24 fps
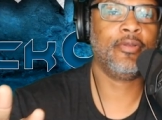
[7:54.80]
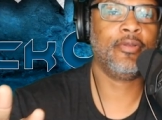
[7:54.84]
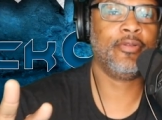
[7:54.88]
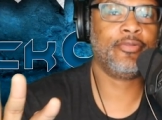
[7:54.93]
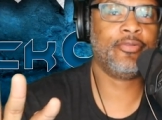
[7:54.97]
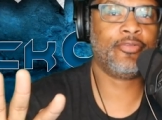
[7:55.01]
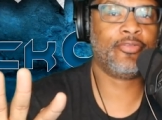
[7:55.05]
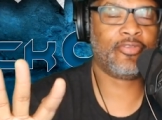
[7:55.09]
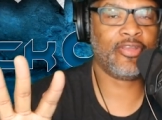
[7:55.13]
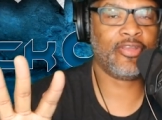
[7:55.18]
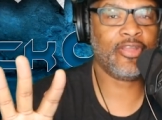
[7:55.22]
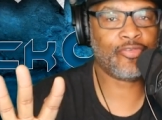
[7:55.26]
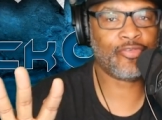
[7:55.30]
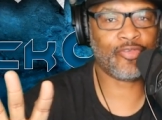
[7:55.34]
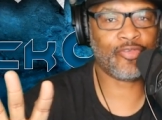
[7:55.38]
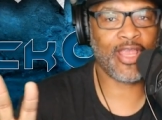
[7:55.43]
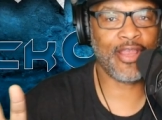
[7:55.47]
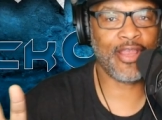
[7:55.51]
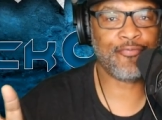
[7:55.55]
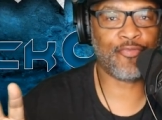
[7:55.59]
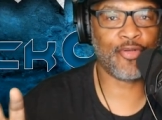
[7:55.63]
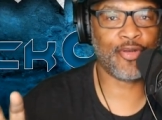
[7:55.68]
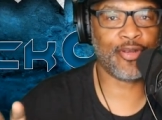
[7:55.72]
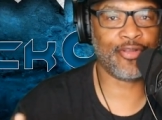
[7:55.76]
just
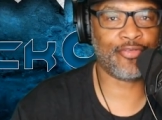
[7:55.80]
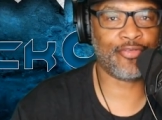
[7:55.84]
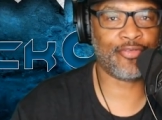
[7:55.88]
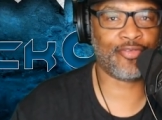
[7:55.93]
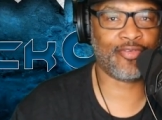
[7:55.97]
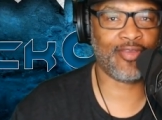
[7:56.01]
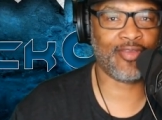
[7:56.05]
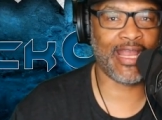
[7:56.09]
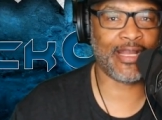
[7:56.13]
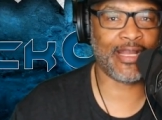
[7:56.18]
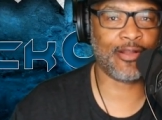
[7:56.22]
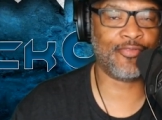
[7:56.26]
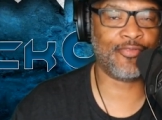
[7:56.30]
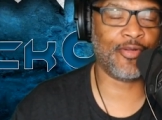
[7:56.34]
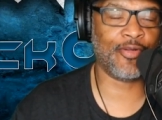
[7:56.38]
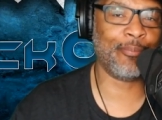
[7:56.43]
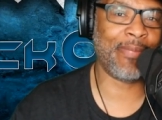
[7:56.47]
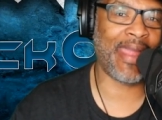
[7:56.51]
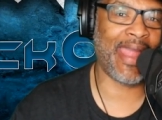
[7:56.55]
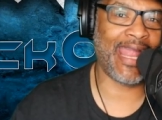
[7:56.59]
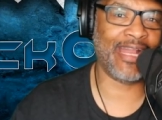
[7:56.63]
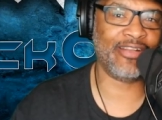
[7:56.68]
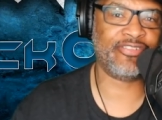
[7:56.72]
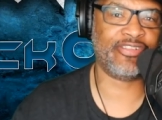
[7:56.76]
say for the sake of
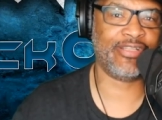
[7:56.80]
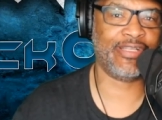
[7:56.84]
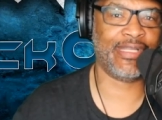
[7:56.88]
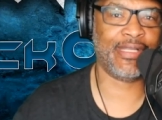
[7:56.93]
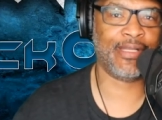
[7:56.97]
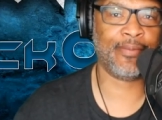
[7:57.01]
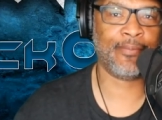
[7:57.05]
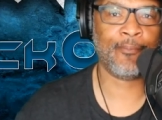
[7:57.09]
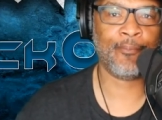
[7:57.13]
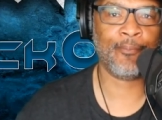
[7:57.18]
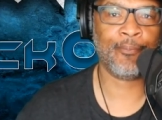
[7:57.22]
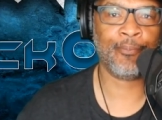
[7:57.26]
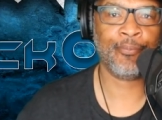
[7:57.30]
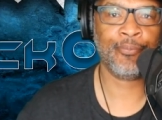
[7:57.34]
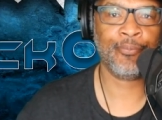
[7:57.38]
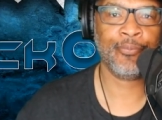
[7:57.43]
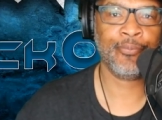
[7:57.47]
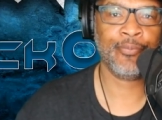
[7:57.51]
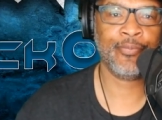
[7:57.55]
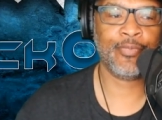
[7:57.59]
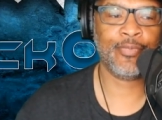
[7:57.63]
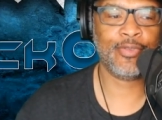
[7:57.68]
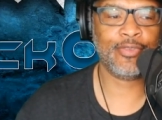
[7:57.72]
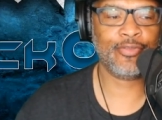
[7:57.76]
imagining,
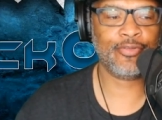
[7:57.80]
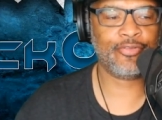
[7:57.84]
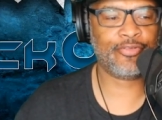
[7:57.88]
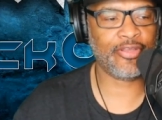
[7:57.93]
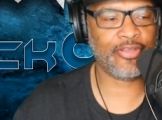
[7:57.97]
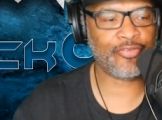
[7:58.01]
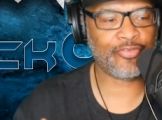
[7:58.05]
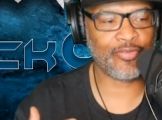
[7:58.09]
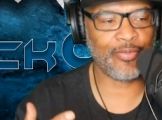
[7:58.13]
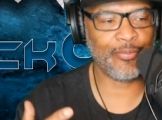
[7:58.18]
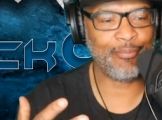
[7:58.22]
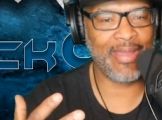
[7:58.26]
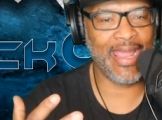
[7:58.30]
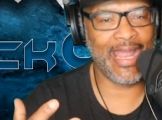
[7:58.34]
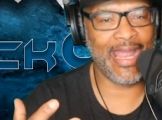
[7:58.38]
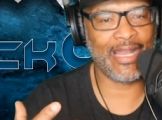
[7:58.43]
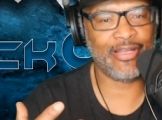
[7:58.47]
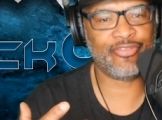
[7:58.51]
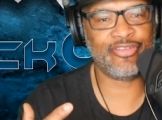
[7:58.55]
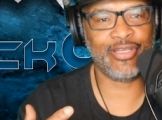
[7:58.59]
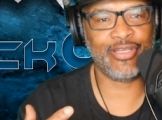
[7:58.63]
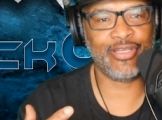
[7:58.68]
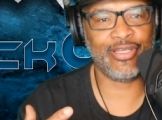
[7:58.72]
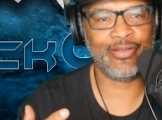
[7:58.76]
just
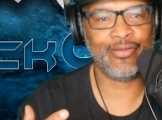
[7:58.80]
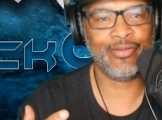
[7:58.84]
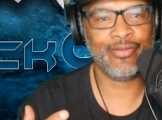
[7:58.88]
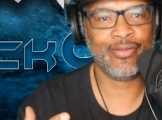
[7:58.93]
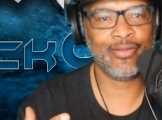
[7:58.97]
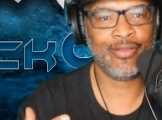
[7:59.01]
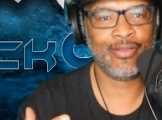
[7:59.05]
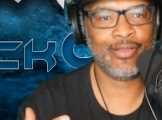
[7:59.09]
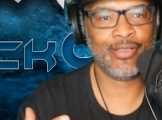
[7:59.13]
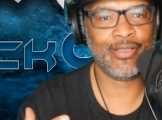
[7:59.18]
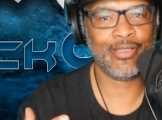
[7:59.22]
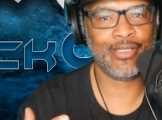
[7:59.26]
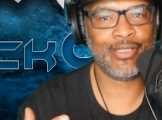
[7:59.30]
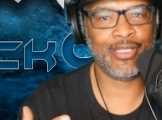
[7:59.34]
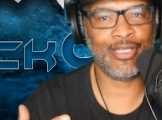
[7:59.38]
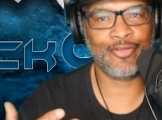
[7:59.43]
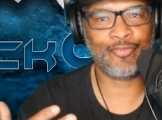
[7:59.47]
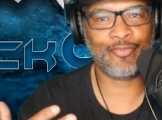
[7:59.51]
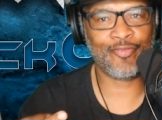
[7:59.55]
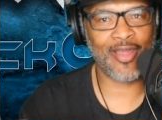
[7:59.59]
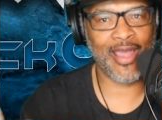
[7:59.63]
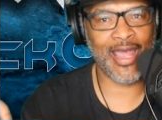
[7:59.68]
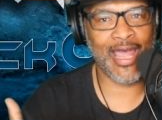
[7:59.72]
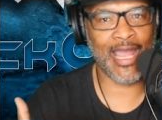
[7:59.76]
imagine
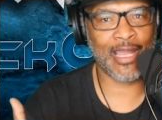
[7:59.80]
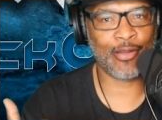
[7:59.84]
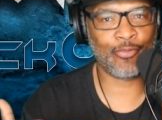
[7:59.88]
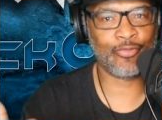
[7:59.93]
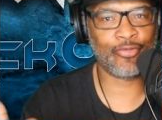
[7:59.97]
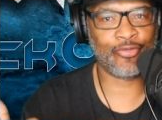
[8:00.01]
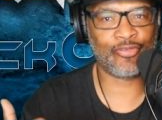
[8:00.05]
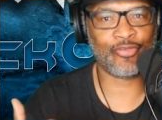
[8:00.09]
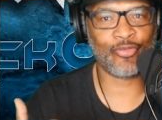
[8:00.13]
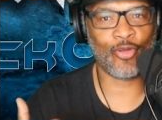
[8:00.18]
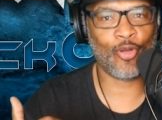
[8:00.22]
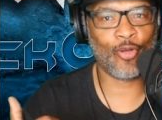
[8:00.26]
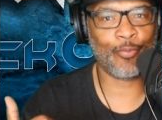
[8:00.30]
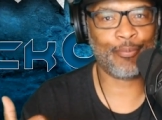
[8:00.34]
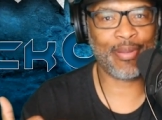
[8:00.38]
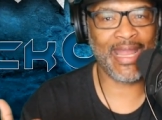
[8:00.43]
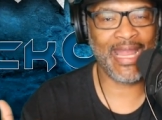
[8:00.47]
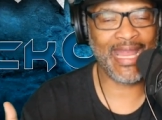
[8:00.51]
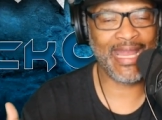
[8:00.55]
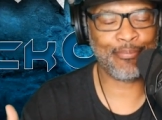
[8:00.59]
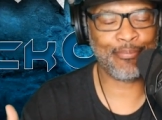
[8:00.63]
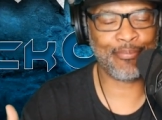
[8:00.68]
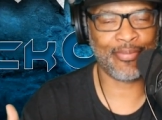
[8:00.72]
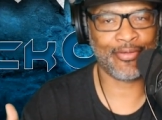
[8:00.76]
if I was on
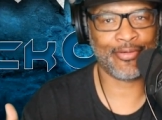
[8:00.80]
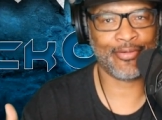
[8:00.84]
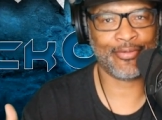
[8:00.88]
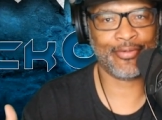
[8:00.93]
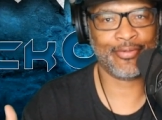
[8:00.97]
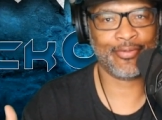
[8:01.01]
paper.